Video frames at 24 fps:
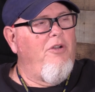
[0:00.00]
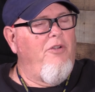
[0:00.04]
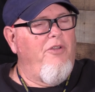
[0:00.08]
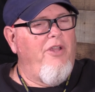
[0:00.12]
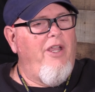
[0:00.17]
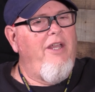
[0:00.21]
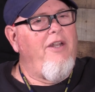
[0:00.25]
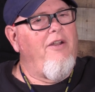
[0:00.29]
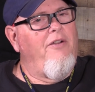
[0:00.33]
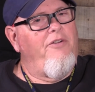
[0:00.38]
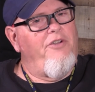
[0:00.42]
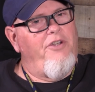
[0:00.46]

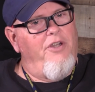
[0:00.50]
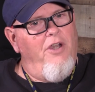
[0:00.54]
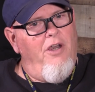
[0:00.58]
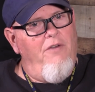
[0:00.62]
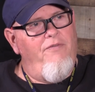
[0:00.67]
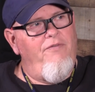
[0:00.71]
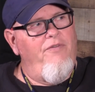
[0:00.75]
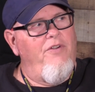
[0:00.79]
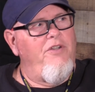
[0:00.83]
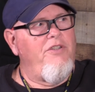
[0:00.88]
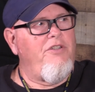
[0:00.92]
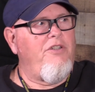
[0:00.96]
They had a
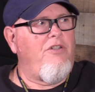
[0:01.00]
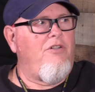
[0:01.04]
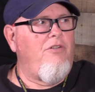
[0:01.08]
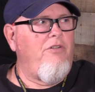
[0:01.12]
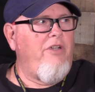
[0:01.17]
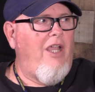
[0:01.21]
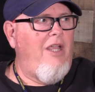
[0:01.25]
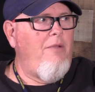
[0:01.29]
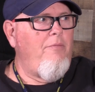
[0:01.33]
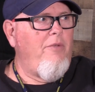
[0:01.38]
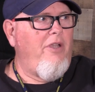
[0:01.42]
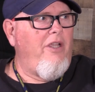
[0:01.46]
tough physical
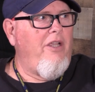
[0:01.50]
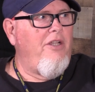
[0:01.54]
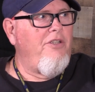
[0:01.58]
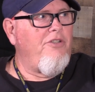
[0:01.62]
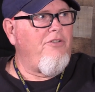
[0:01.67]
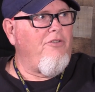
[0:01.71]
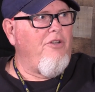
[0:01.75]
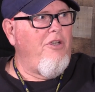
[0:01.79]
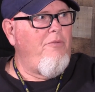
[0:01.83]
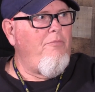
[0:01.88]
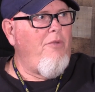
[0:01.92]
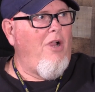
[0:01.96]
game
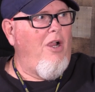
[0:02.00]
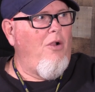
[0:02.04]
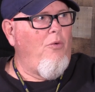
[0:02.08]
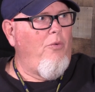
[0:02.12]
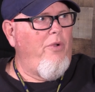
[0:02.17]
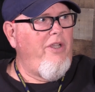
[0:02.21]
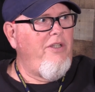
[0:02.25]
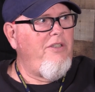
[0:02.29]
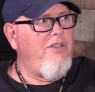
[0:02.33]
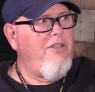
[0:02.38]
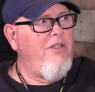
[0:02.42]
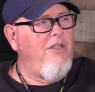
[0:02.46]
against Greenbrier
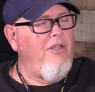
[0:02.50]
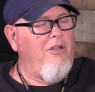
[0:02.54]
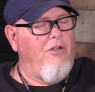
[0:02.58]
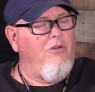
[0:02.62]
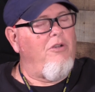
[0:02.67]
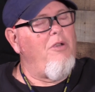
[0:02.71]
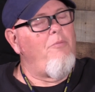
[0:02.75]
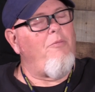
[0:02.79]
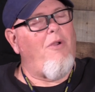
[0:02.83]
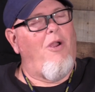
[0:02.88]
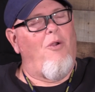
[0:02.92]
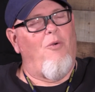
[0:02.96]
West
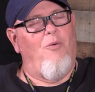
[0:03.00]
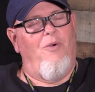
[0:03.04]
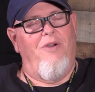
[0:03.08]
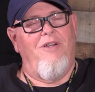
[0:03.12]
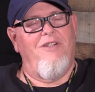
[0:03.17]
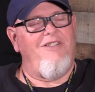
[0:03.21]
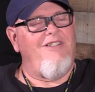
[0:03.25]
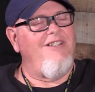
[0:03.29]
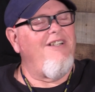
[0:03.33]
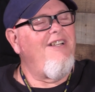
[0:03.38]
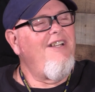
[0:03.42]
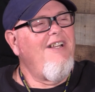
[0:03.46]

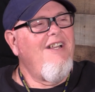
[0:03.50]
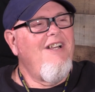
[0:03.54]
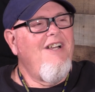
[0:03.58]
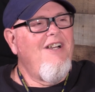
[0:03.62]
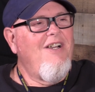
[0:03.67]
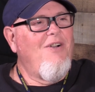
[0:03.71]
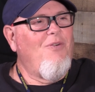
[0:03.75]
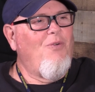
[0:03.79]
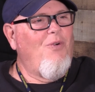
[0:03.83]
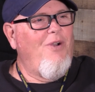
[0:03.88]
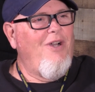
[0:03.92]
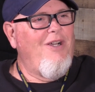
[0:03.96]

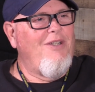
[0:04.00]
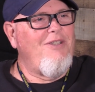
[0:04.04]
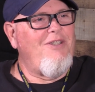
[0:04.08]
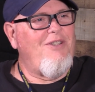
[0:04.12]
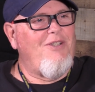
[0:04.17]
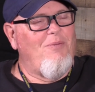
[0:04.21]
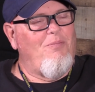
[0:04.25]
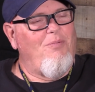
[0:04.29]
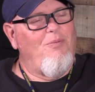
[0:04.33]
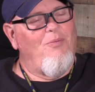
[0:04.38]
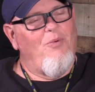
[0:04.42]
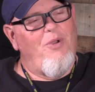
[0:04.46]

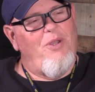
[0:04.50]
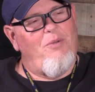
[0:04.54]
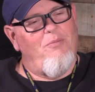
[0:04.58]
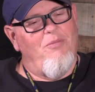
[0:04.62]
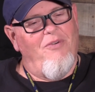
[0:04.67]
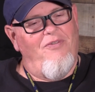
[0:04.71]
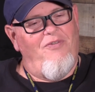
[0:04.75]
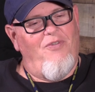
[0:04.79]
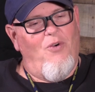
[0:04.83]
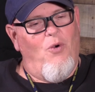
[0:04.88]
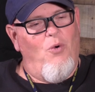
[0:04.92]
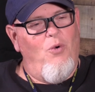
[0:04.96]
the week
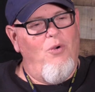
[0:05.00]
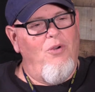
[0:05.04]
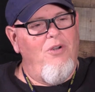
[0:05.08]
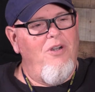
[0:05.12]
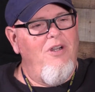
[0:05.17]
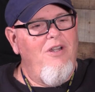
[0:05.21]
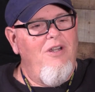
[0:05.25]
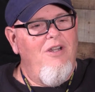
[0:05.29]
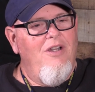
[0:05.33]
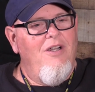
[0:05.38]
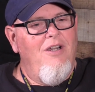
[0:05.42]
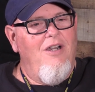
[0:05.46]
before,